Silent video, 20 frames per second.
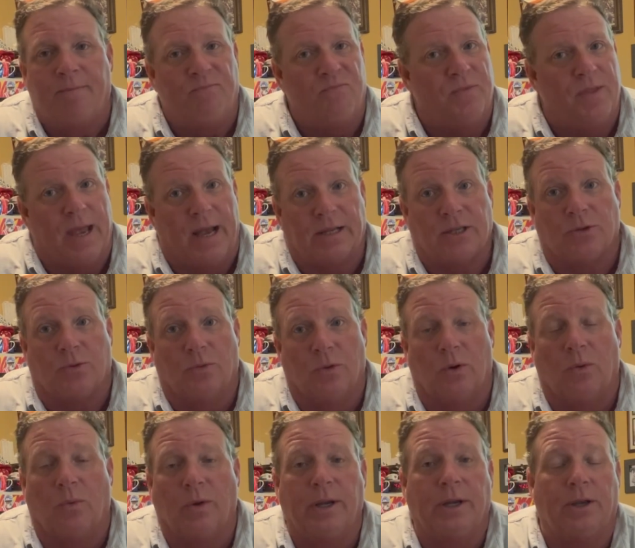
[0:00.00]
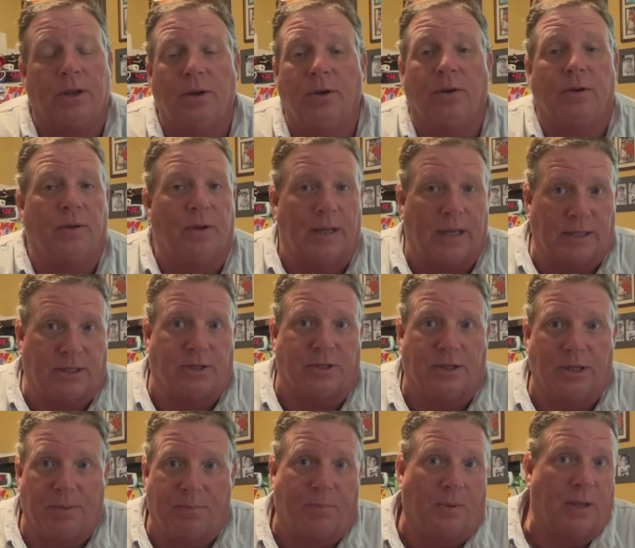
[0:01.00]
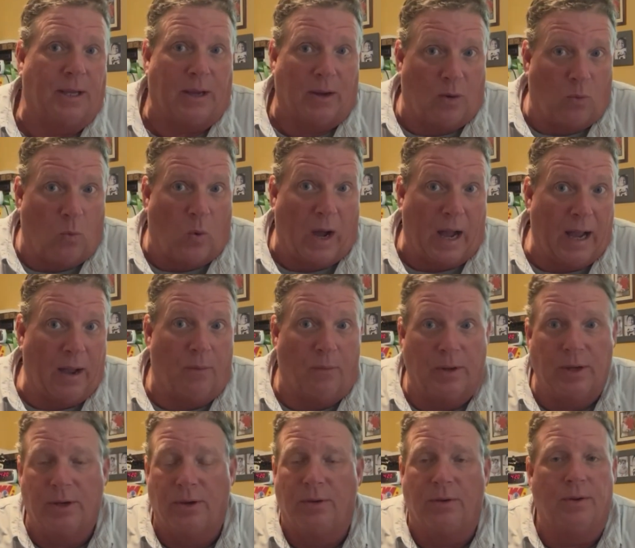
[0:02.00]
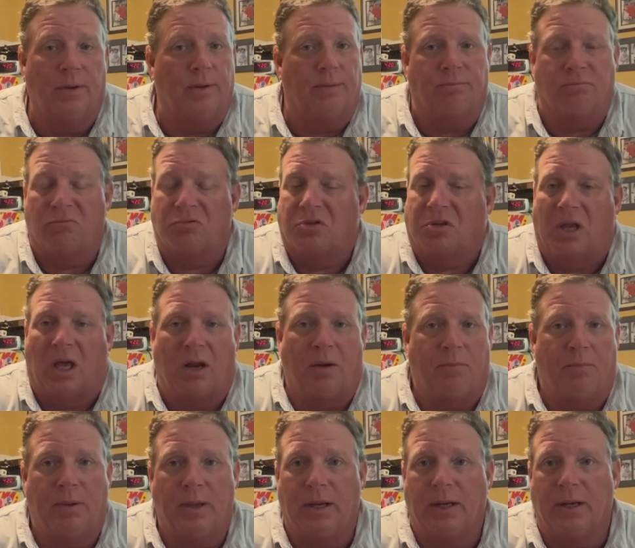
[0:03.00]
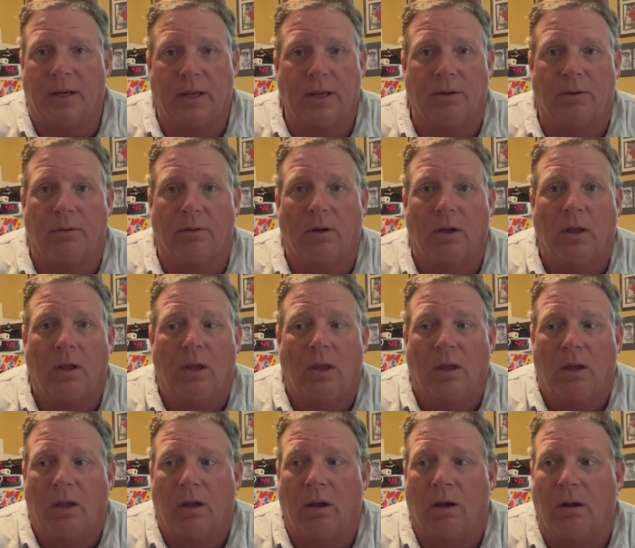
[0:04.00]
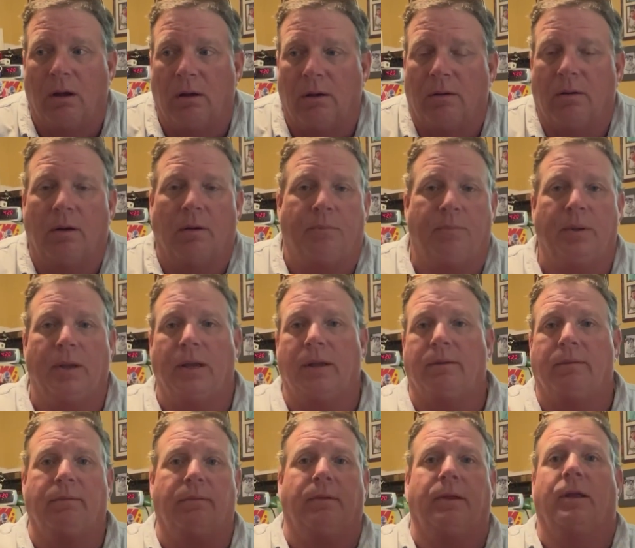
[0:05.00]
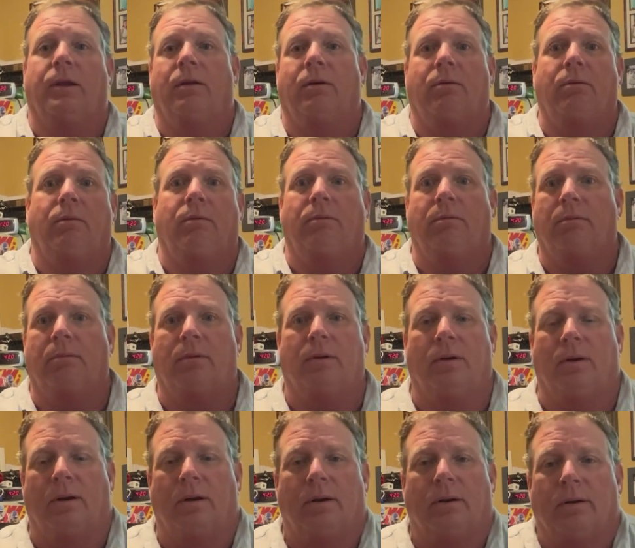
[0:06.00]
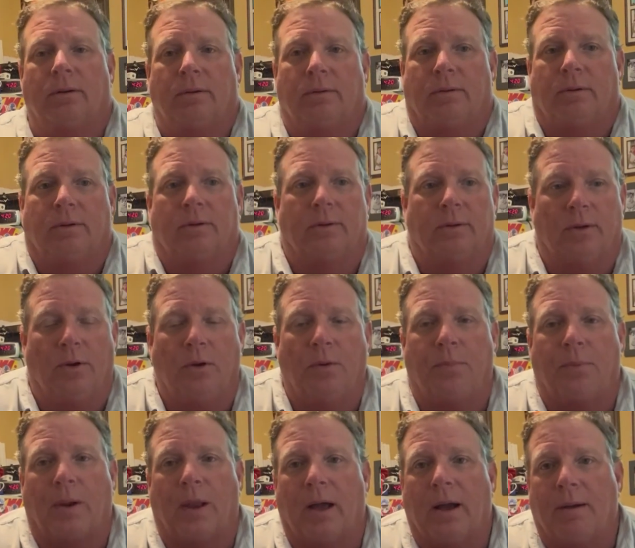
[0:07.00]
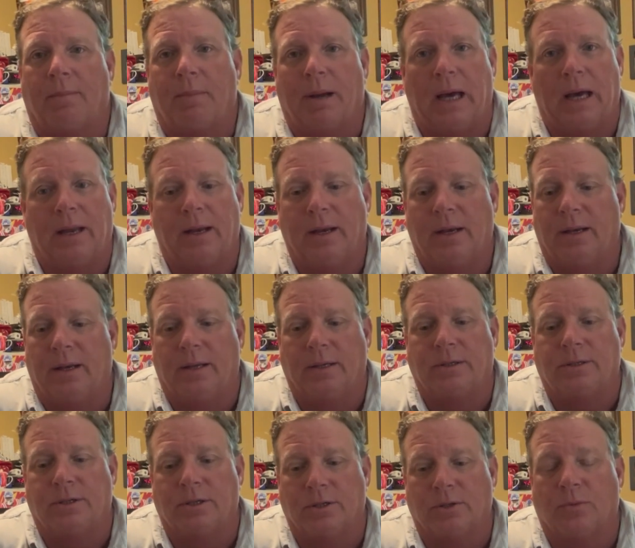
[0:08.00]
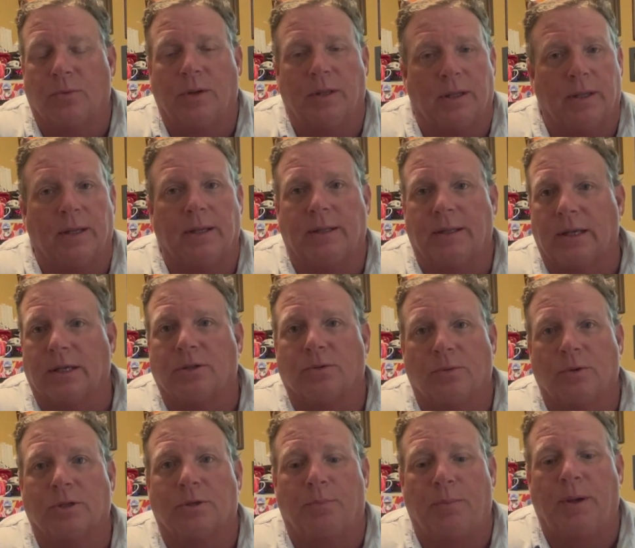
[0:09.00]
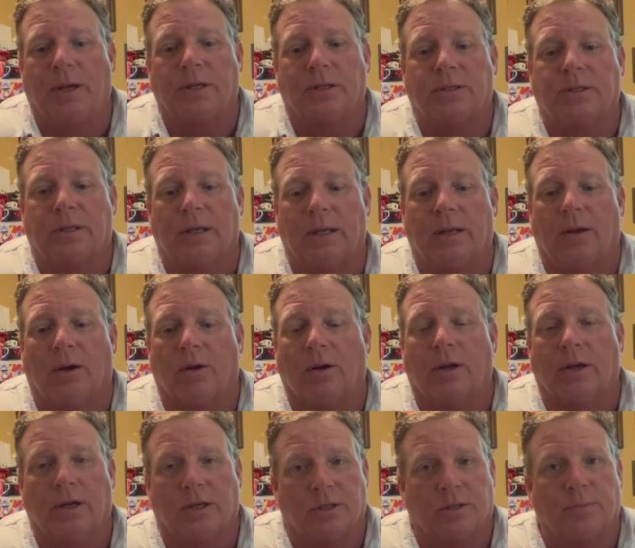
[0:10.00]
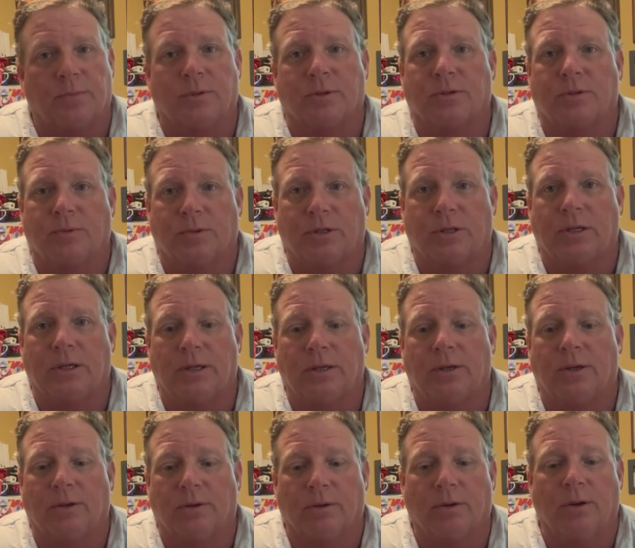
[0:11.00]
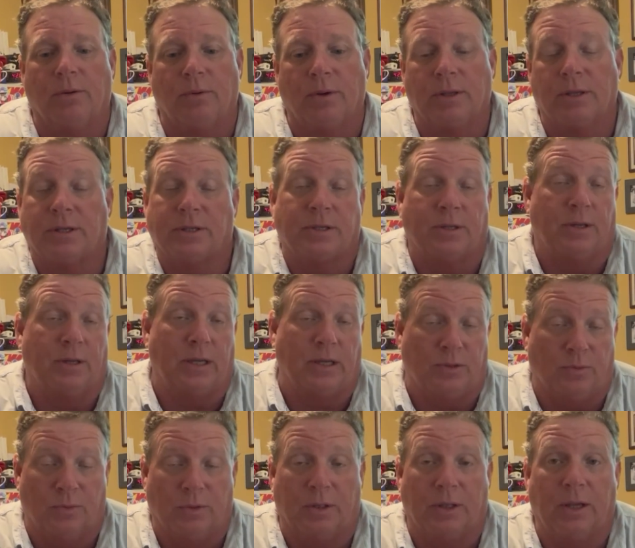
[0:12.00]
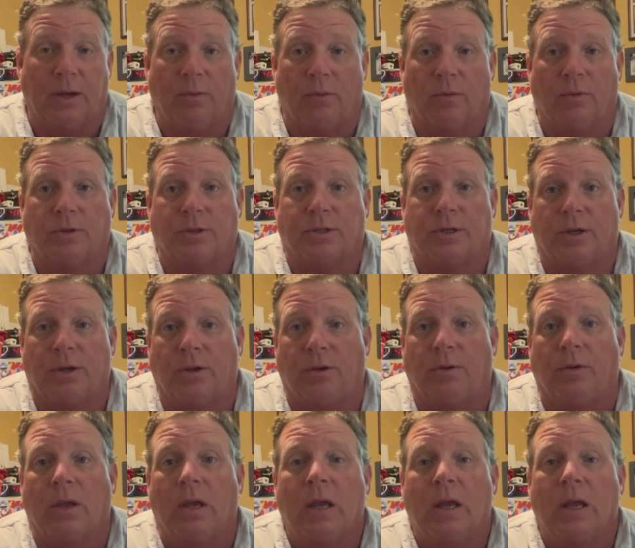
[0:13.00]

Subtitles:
that's what we do, and that's simply why we do it. It's not a big deal, a big, hoopla about it. It's just we think that's what's best, and our customers tend to agree with us, and that's what they want us to do.